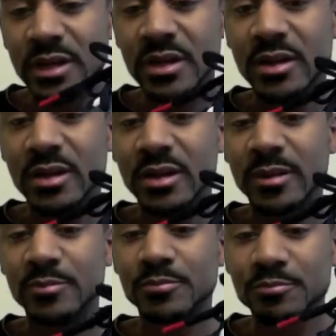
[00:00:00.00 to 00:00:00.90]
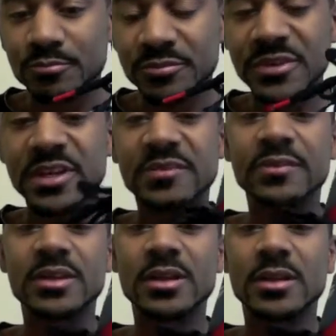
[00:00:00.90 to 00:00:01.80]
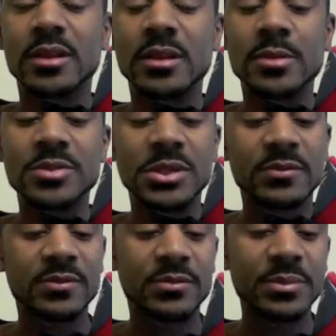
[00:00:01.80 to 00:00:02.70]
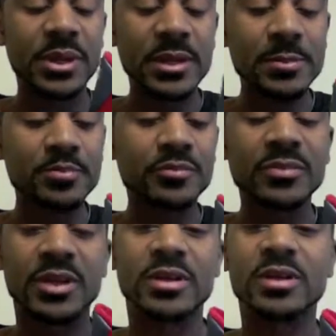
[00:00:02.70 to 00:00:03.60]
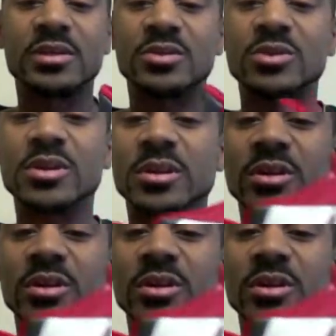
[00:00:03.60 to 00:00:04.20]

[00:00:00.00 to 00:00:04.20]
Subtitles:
Definitely get the thumbs up from me. So we're going